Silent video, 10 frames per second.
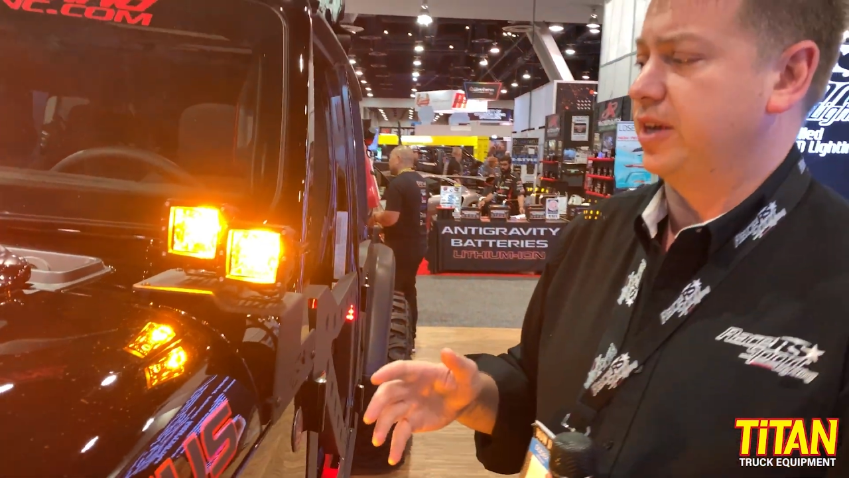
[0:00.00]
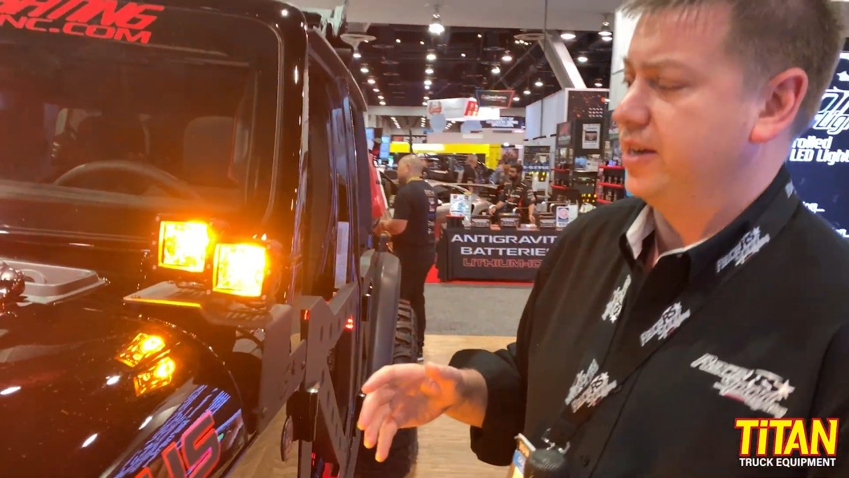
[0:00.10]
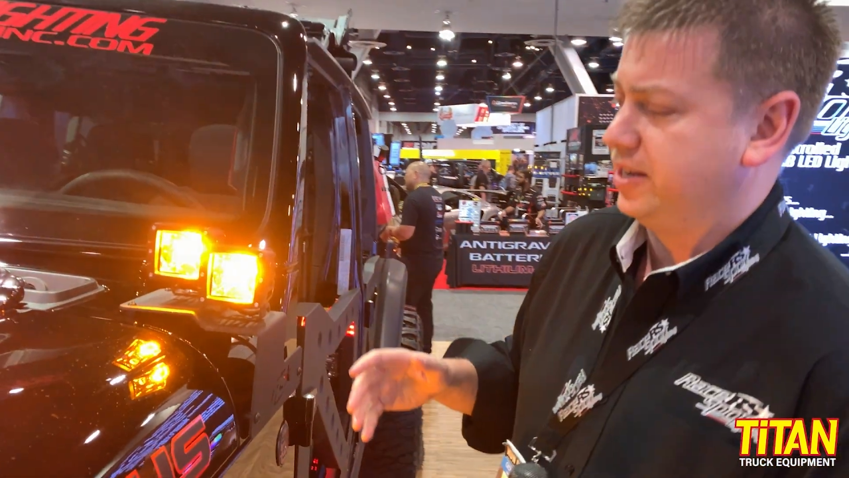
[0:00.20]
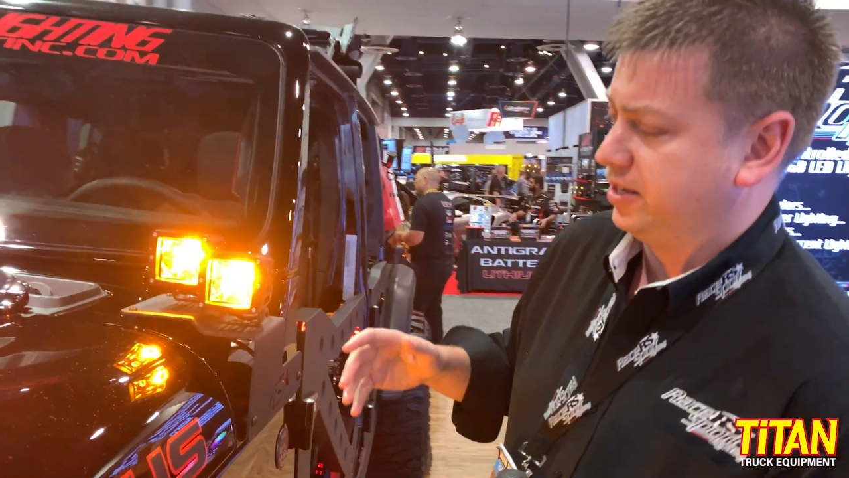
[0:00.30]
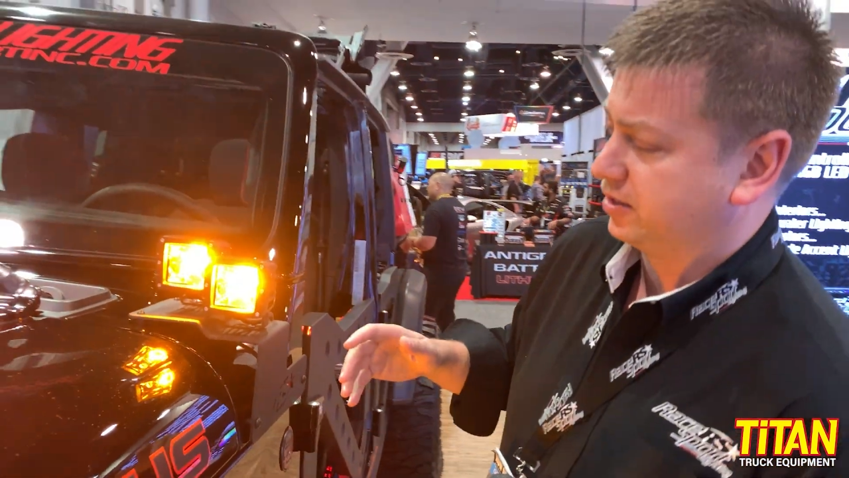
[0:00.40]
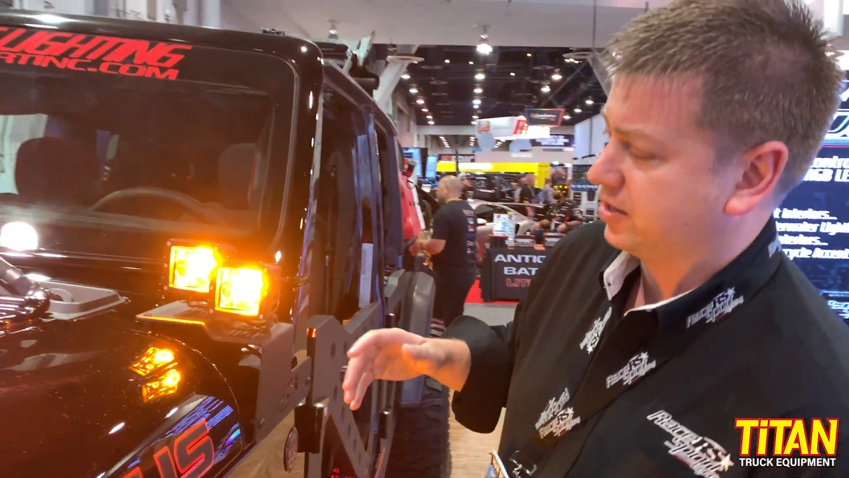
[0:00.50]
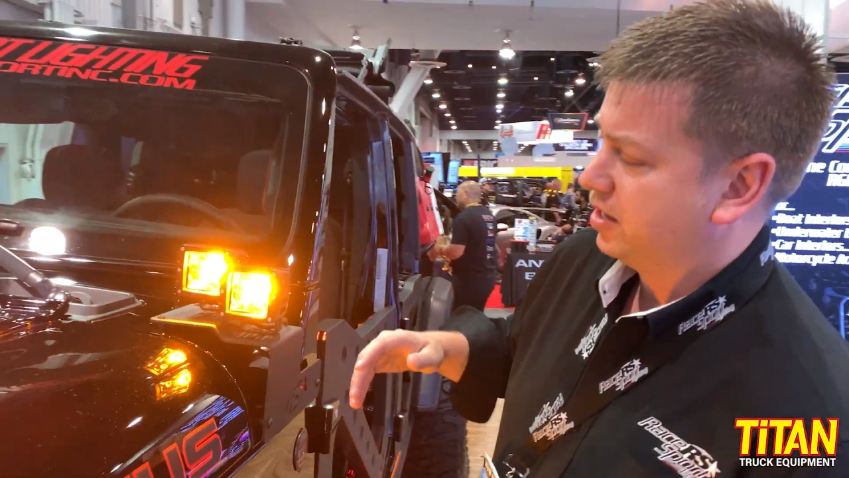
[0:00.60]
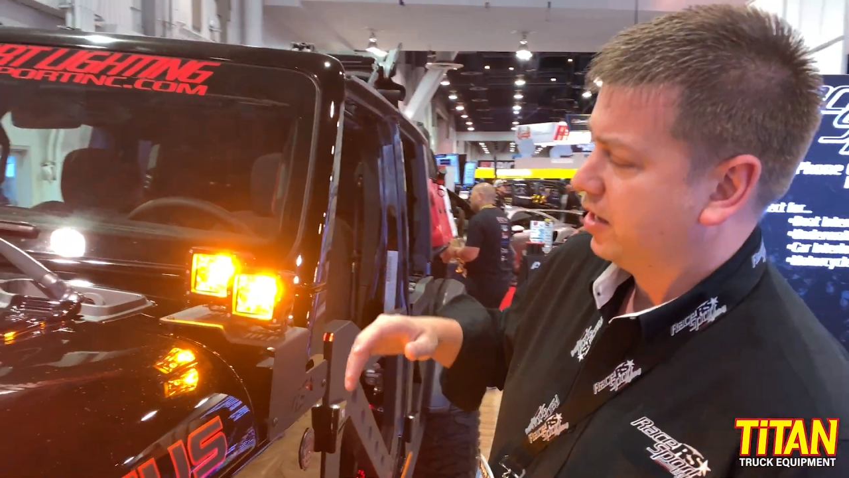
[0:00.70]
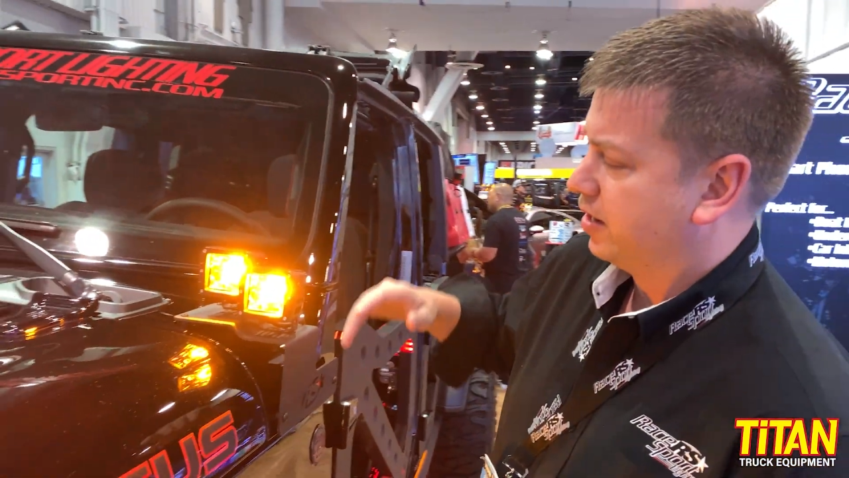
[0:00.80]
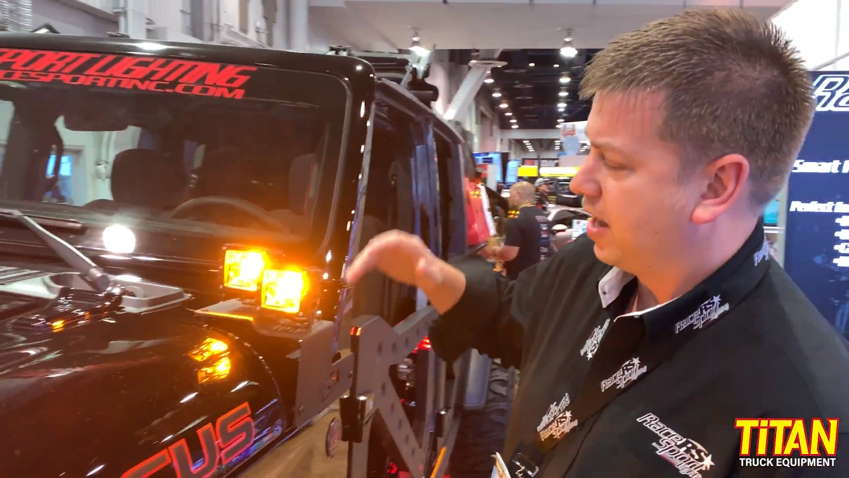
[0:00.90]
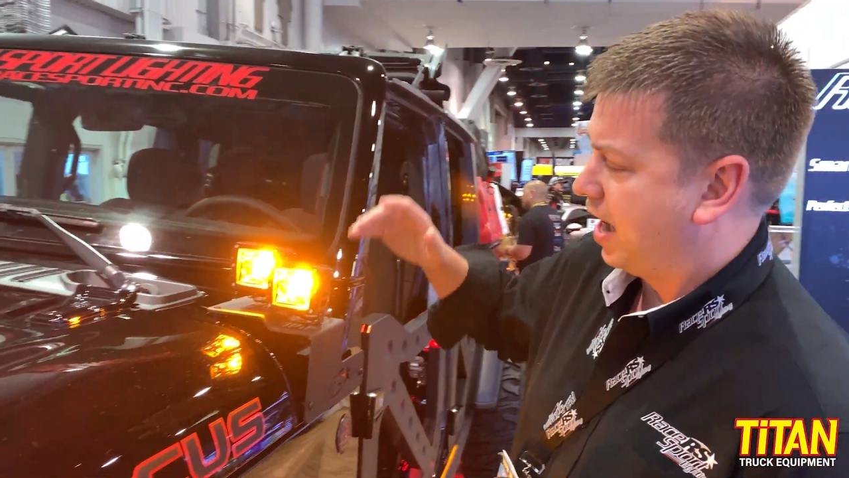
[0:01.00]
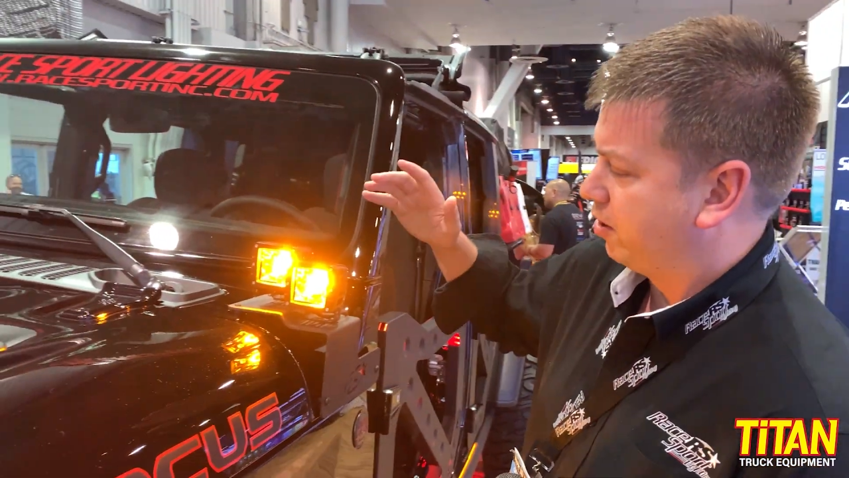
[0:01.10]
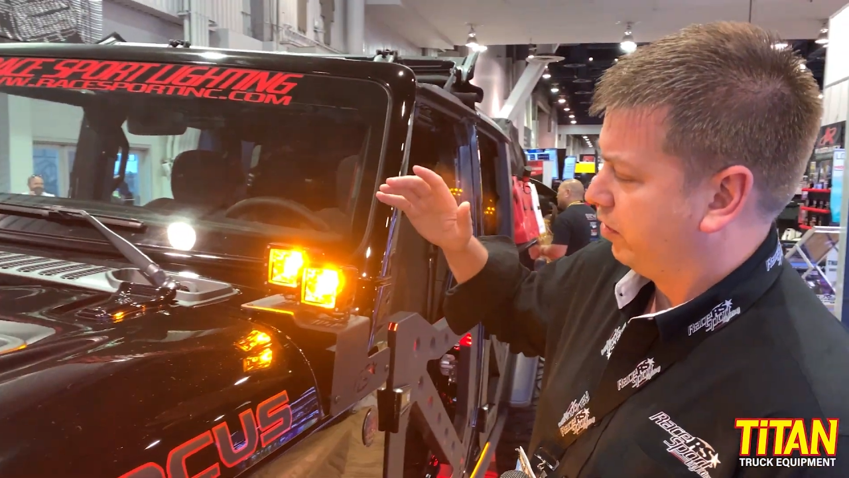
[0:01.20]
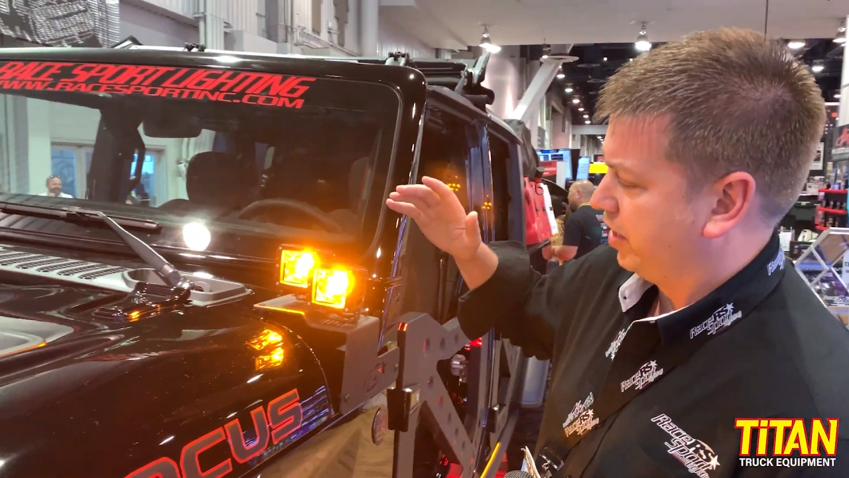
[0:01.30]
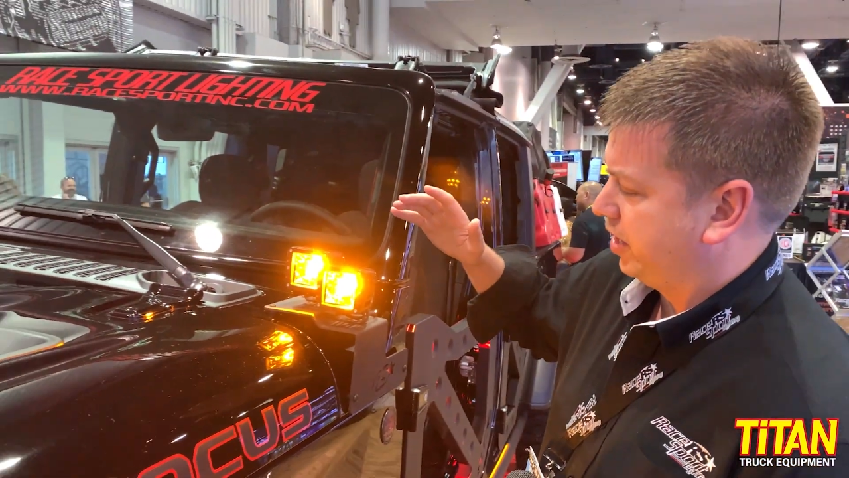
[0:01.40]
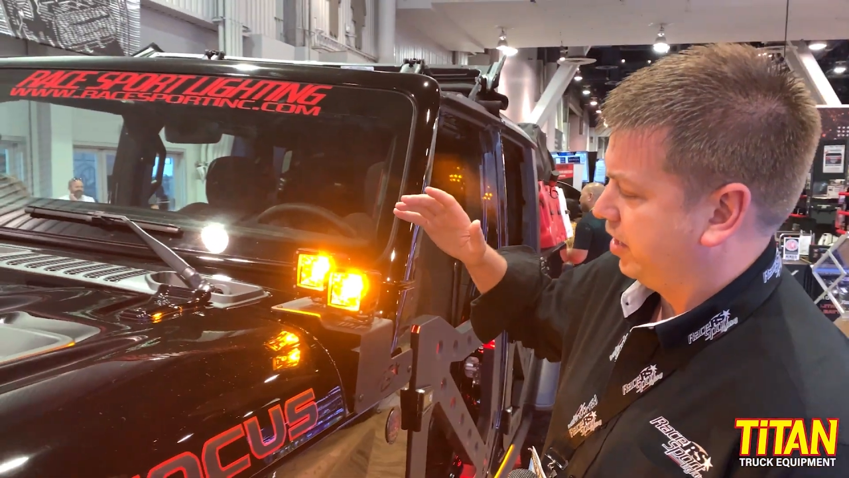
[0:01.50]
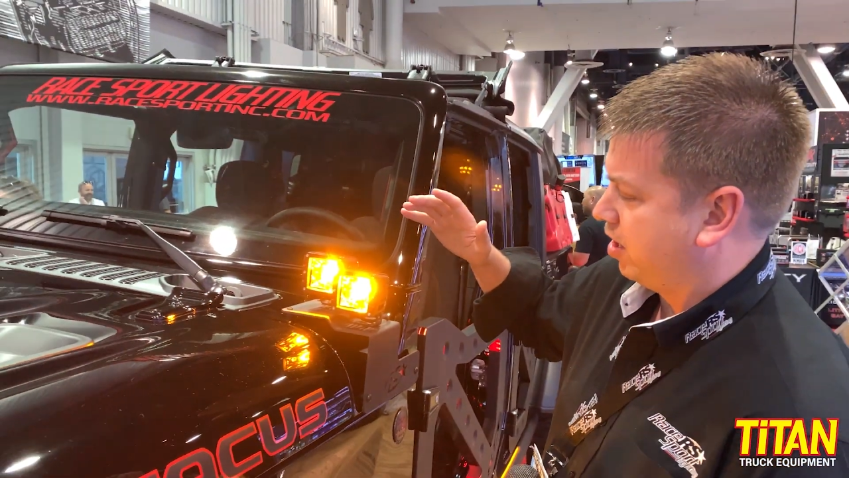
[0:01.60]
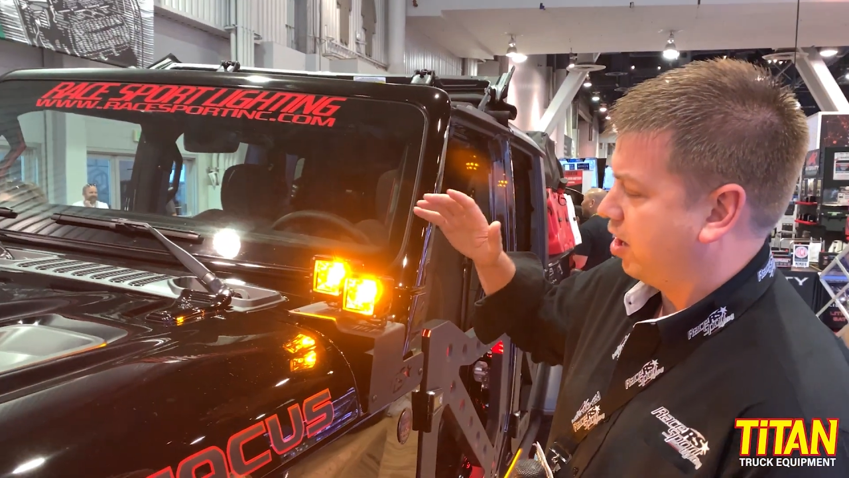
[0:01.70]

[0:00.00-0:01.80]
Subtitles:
is not only